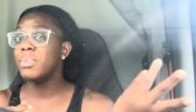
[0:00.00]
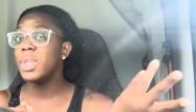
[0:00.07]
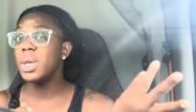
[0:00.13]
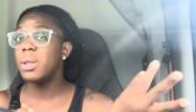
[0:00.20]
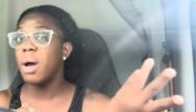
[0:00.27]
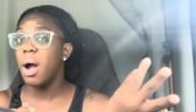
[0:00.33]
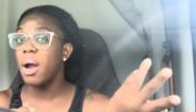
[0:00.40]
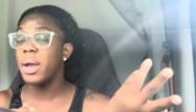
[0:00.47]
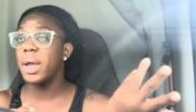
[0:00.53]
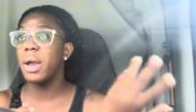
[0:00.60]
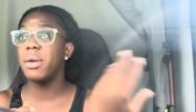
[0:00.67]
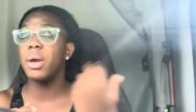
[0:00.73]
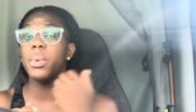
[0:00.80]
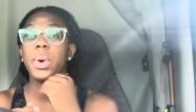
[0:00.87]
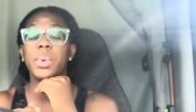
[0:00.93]
in our
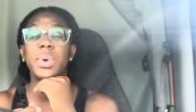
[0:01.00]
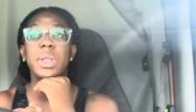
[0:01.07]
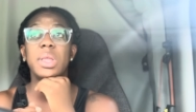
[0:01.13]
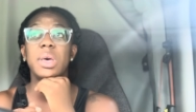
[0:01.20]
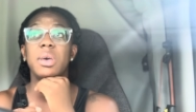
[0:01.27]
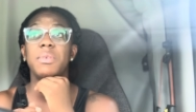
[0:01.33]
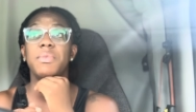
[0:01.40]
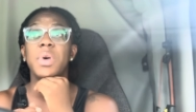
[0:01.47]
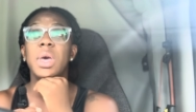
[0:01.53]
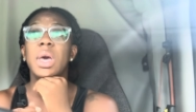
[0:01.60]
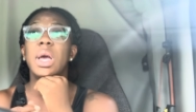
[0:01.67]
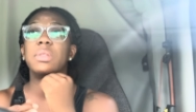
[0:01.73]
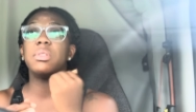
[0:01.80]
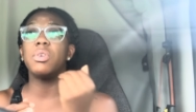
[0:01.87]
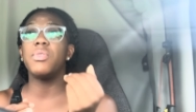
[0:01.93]
area where we live.
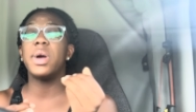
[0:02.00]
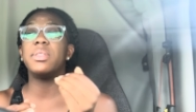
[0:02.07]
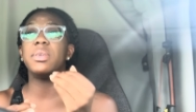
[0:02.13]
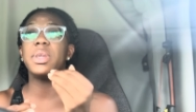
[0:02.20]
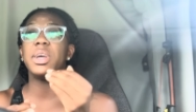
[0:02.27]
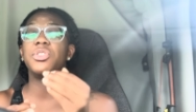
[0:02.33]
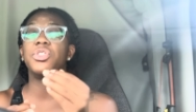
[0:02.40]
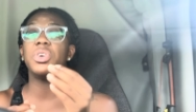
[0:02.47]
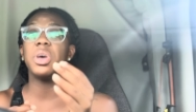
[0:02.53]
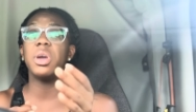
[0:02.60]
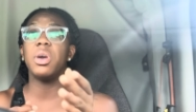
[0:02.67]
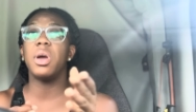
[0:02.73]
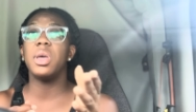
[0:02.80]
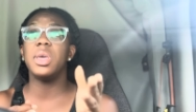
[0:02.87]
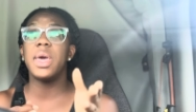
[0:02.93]
It's a residential
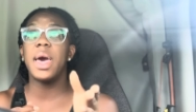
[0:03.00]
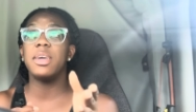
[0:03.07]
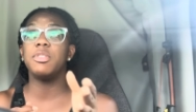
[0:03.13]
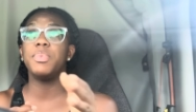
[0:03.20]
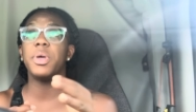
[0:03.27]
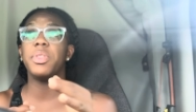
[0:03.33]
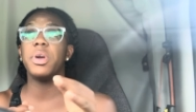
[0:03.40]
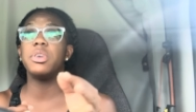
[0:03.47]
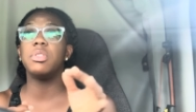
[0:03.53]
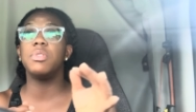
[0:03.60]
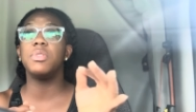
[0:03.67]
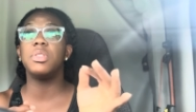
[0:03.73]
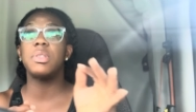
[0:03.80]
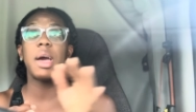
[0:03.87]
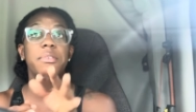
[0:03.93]
area, yes, but there's
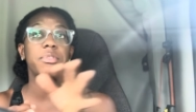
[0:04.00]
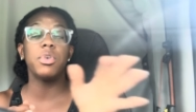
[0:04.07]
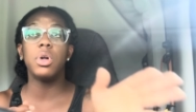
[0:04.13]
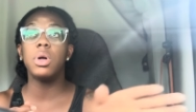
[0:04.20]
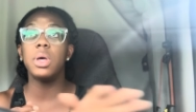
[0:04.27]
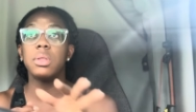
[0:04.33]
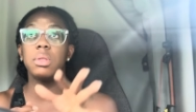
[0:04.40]
several